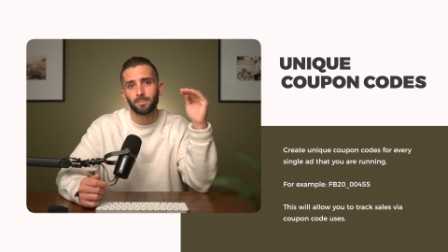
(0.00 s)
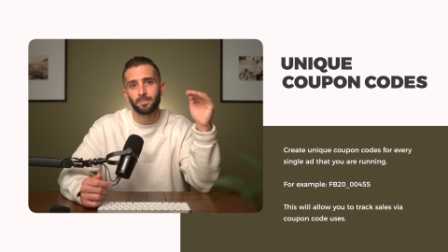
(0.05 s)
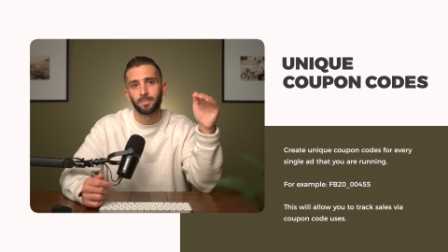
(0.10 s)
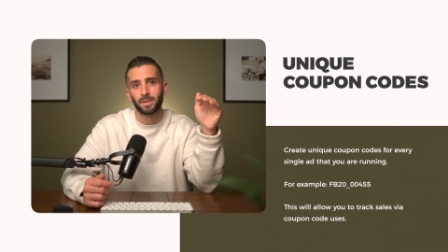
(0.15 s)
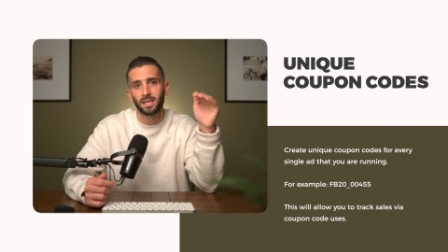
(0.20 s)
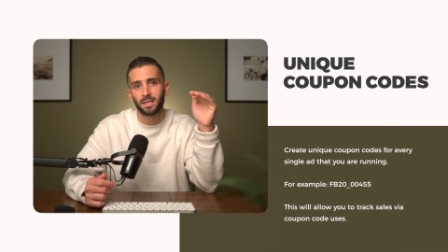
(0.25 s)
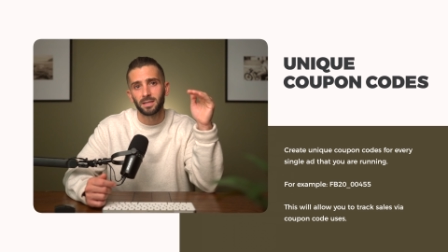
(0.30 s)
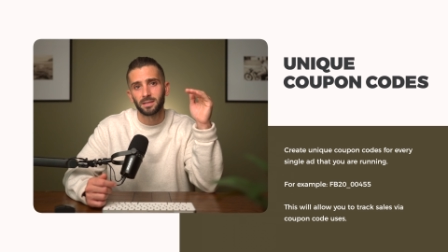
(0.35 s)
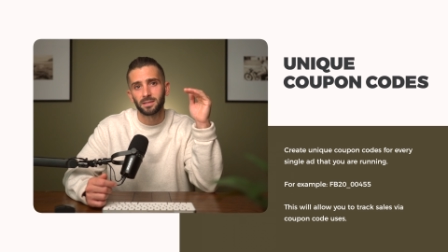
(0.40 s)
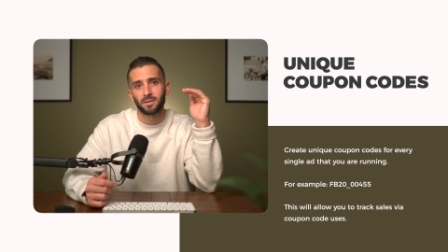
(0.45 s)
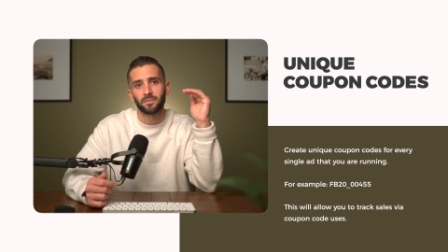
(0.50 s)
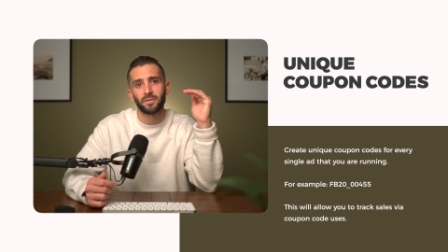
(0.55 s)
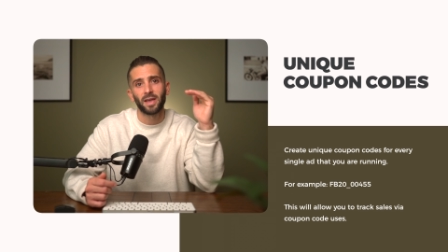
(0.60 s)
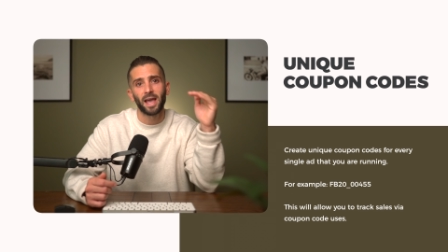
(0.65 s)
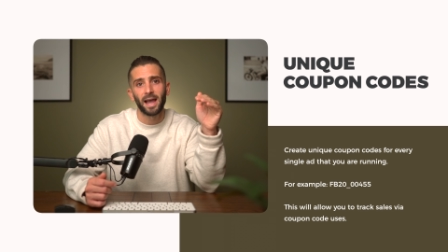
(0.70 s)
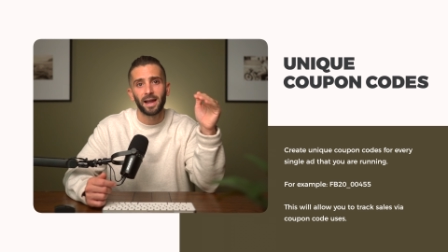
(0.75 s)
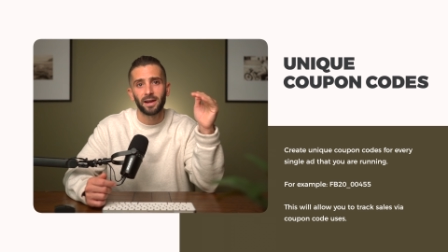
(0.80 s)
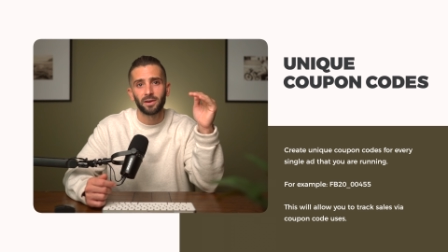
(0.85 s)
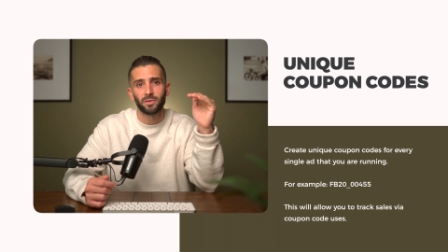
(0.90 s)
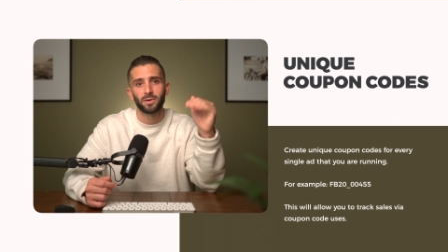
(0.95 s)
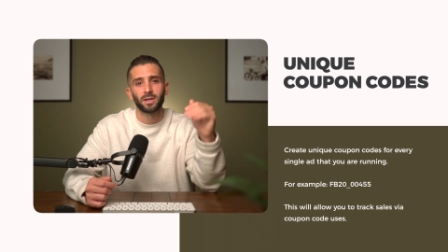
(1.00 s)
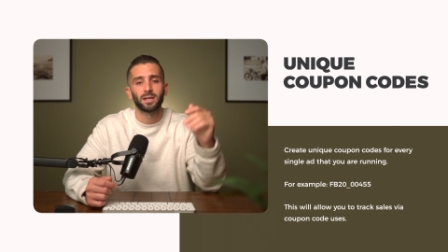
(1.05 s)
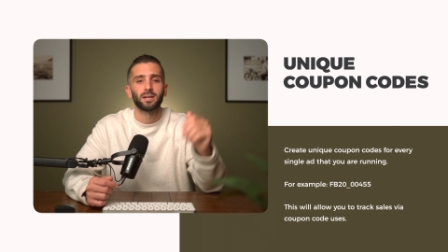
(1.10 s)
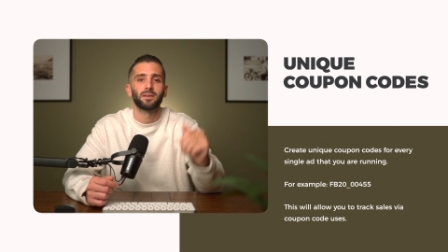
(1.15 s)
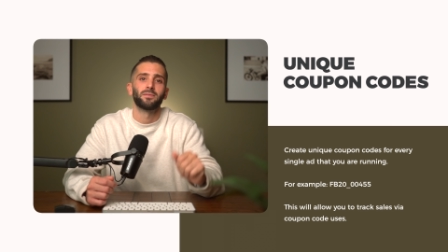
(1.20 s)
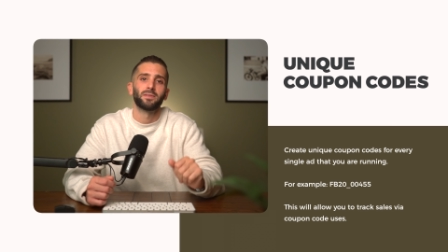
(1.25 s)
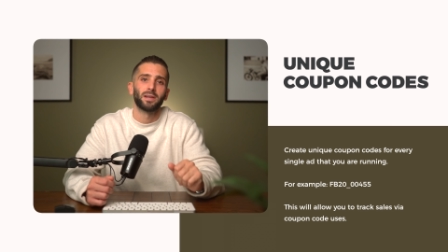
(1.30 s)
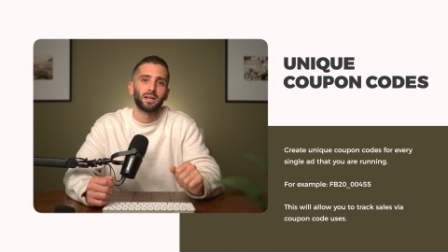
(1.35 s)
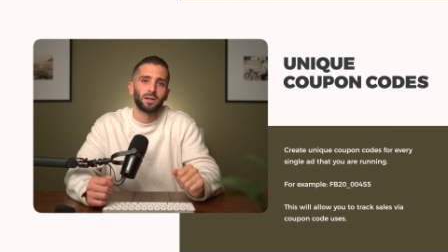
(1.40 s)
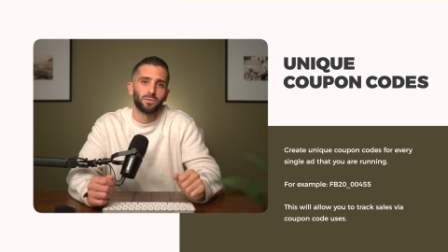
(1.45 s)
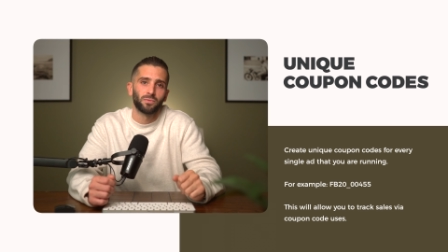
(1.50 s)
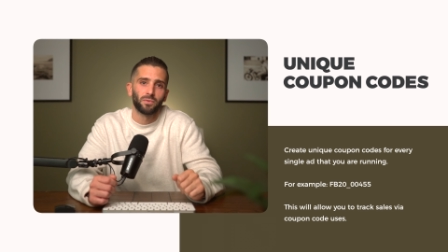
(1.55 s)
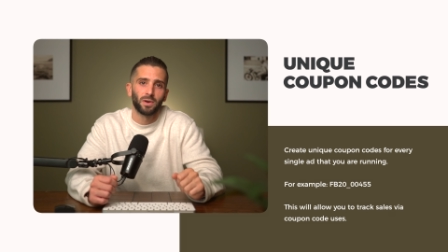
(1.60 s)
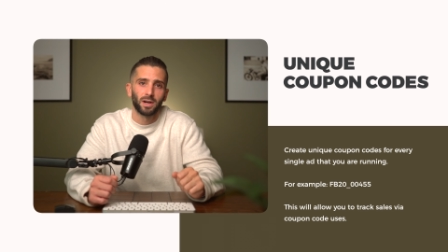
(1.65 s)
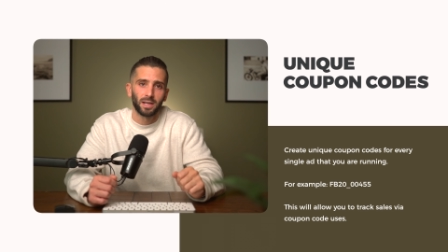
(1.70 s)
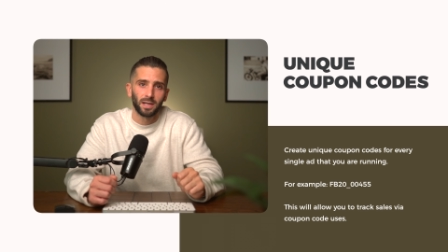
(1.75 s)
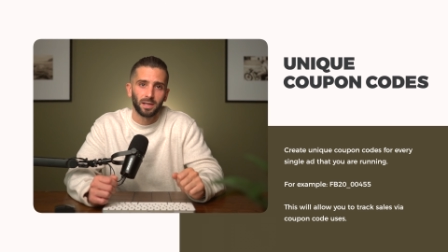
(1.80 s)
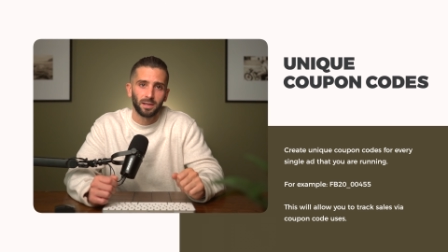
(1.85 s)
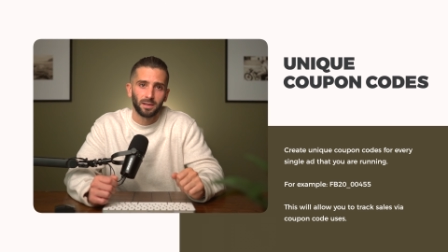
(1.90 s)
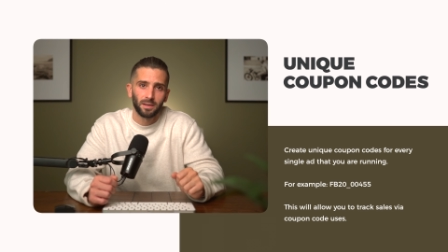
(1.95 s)
piece of ad creative that you're
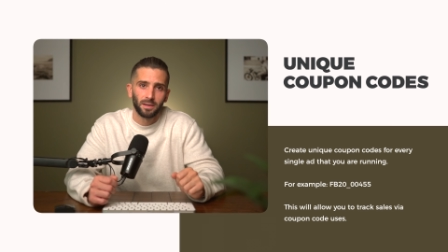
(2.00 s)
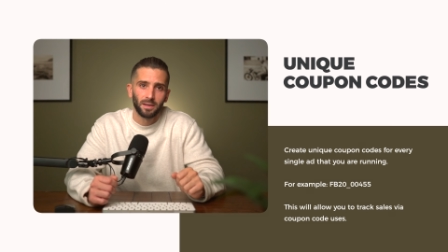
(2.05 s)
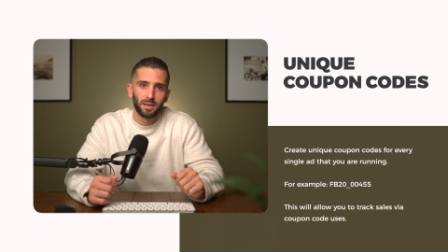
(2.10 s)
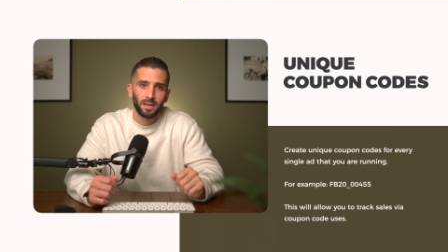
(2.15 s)
running.